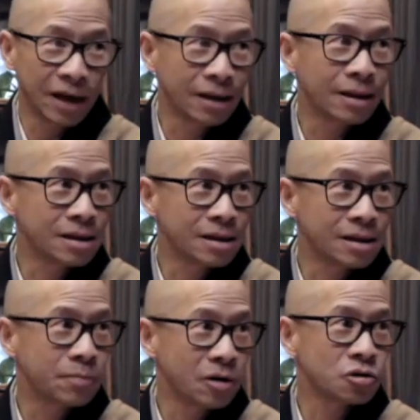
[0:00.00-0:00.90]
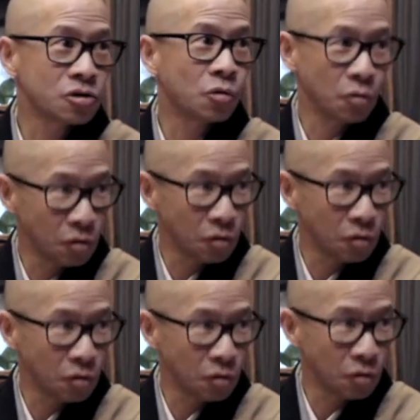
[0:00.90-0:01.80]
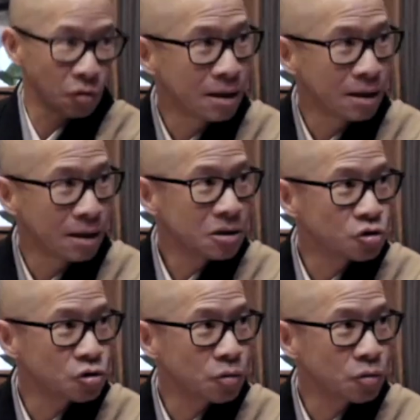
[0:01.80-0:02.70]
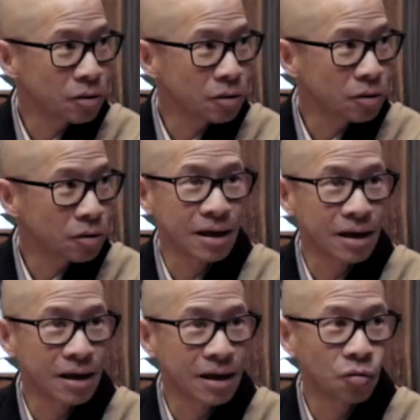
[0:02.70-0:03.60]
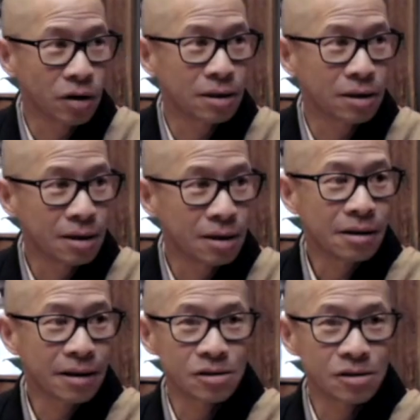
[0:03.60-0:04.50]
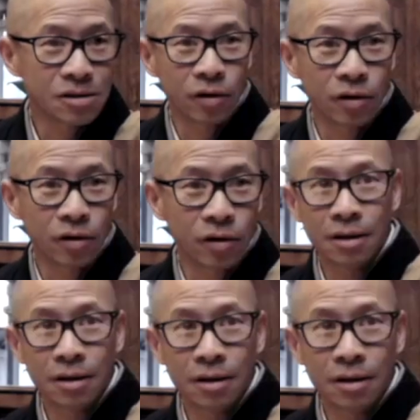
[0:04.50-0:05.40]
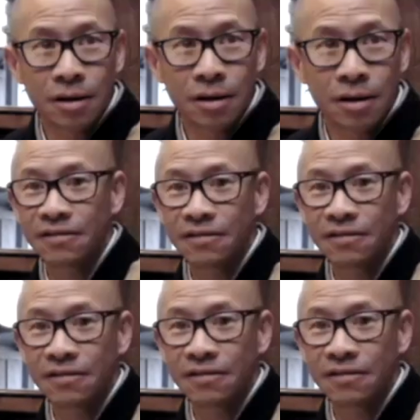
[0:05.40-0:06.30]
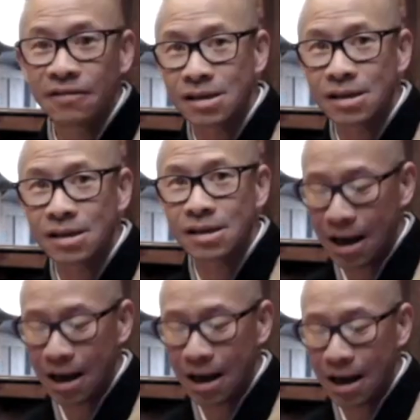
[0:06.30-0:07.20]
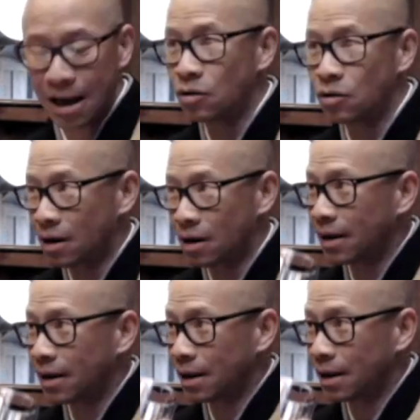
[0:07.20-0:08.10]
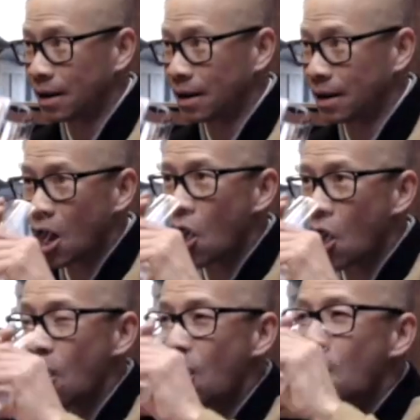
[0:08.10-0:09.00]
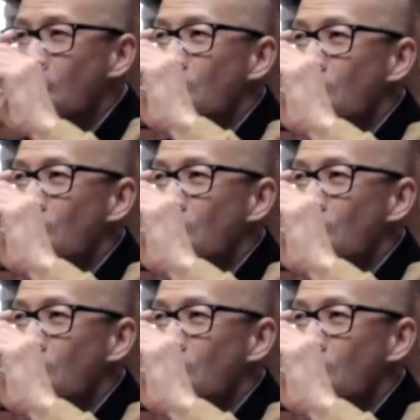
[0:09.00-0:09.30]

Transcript: We're not doing anything spiritual. We're really being true person. So that's what the practice of actually sitting down and doing nothing is.